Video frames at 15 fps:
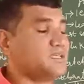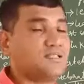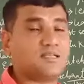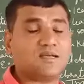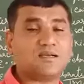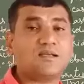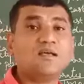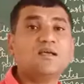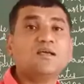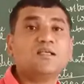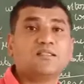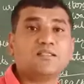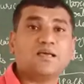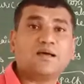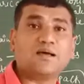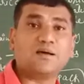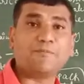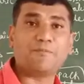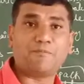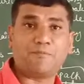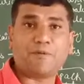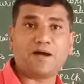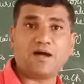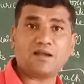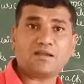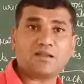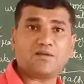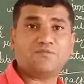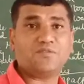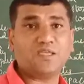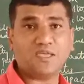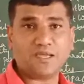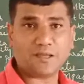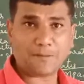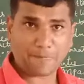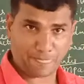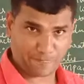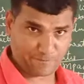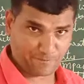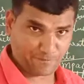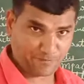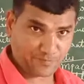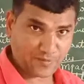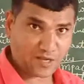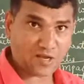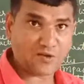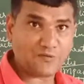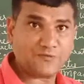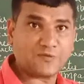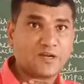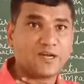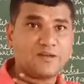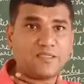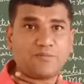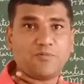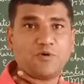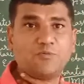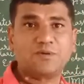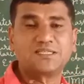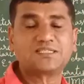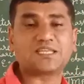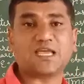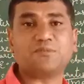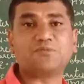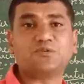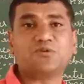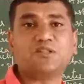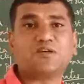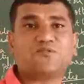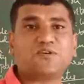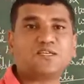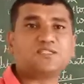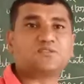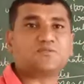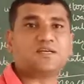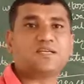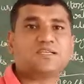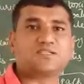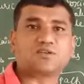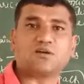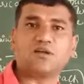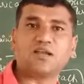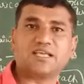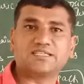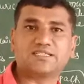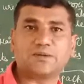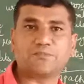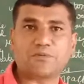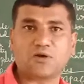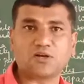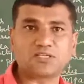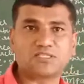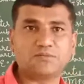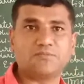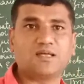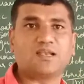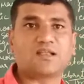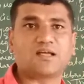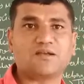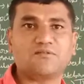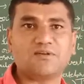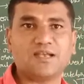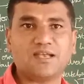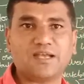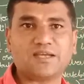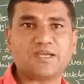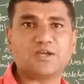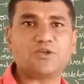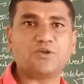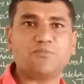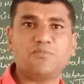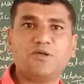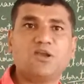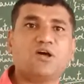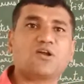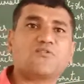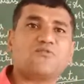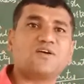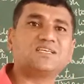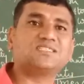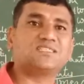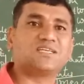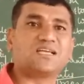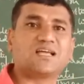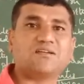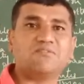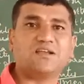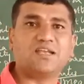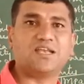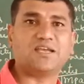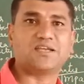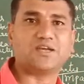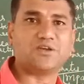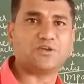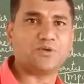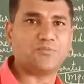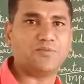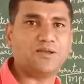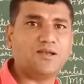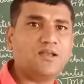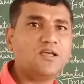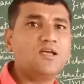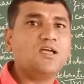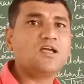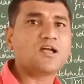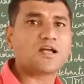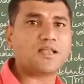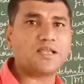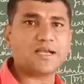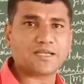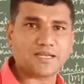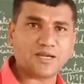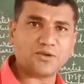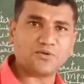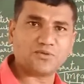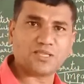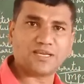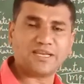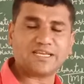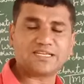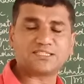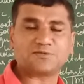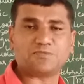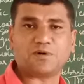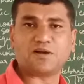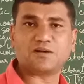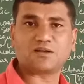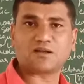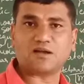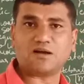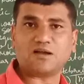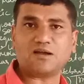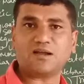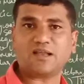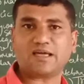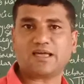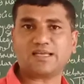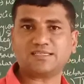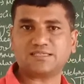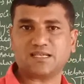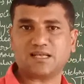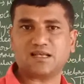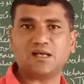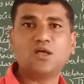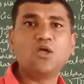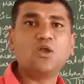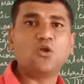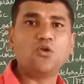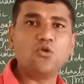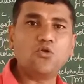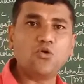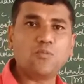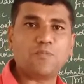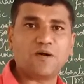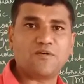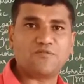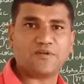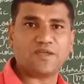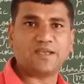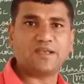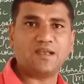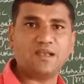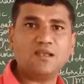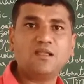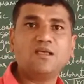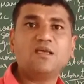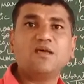that the part of the after the Bowman's capsule, the first one is called as a proximal convoluted tubule or first convoluted tubule, connected to the next part called as a loop of Renal,